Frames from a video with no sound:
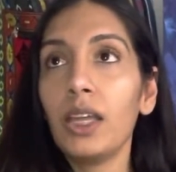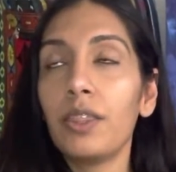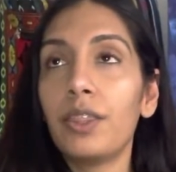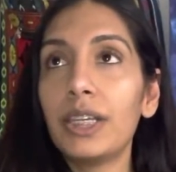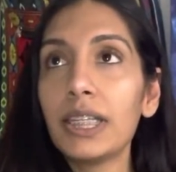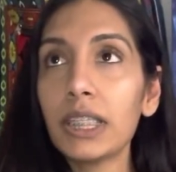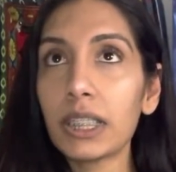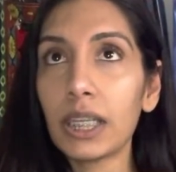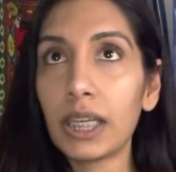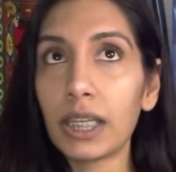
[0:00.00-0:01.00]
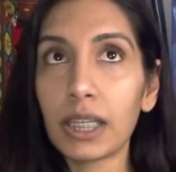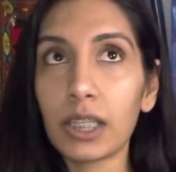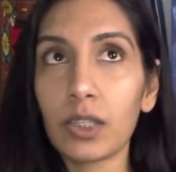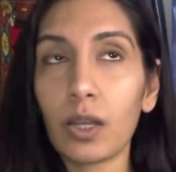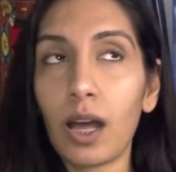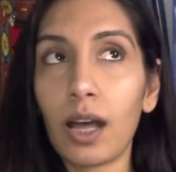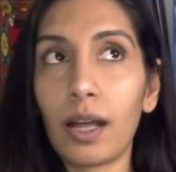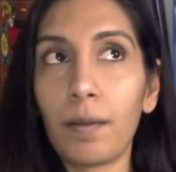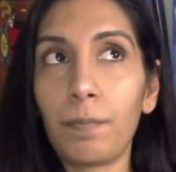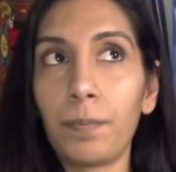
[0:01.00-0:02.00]
This is.
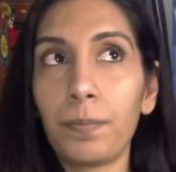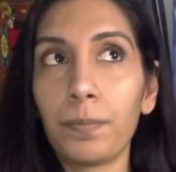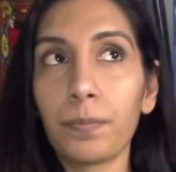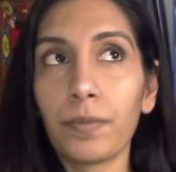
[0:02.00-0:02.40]
Um,